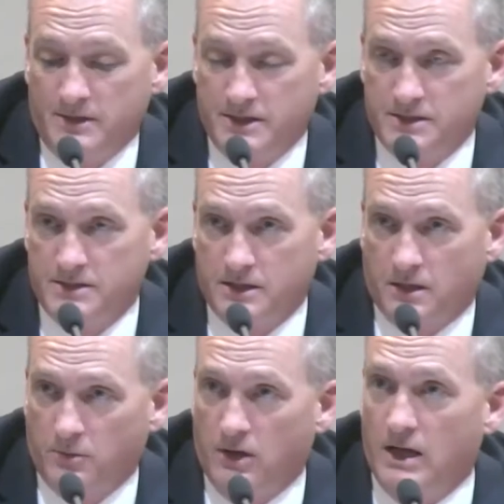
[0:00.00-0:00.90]
I mean this is a
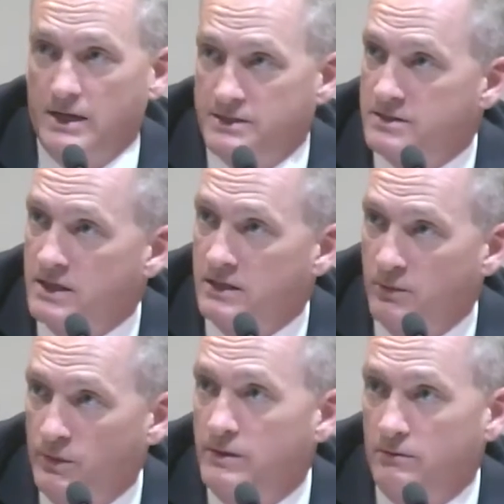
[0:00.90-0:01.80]
compliance thing
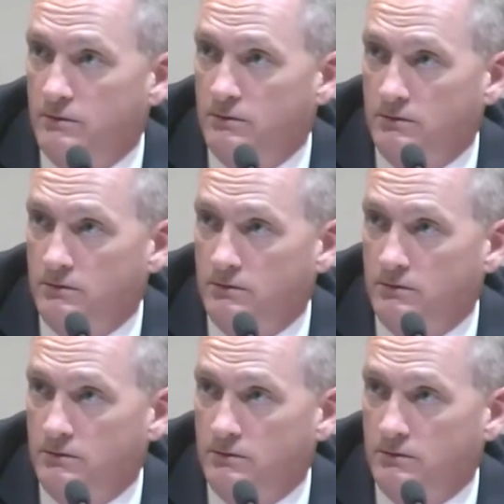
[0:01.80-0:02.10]
that we